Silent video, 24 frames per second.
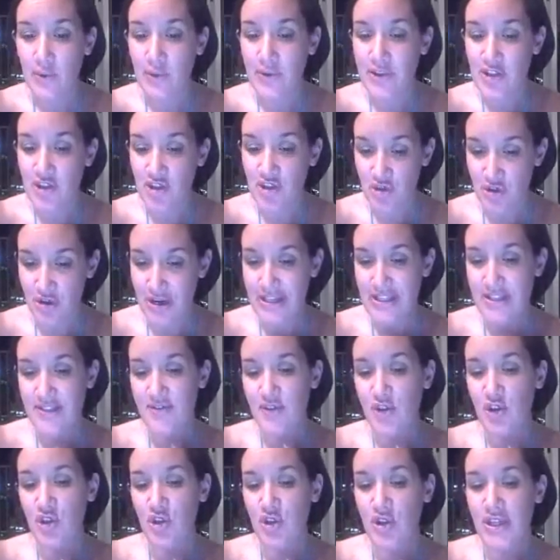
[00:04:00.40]
It was
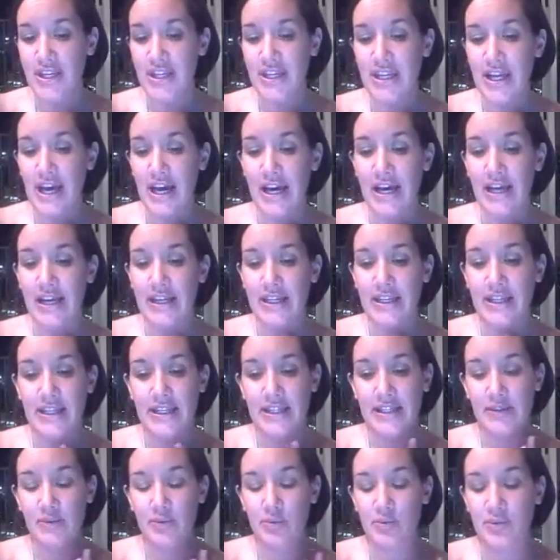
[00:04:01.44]
stressful, and
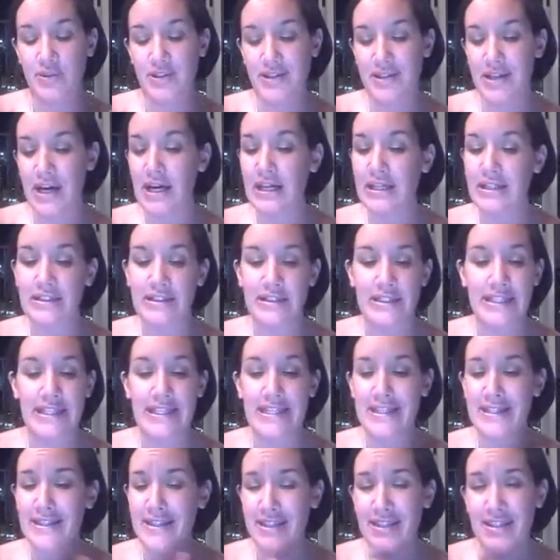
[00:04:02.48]
it's not the
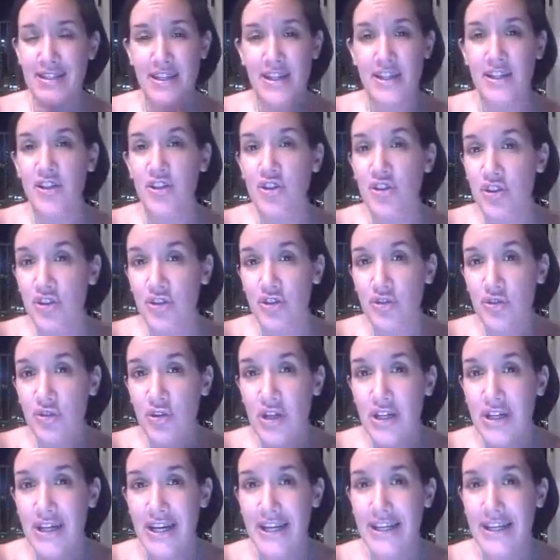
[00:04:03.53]
easiest thing to do,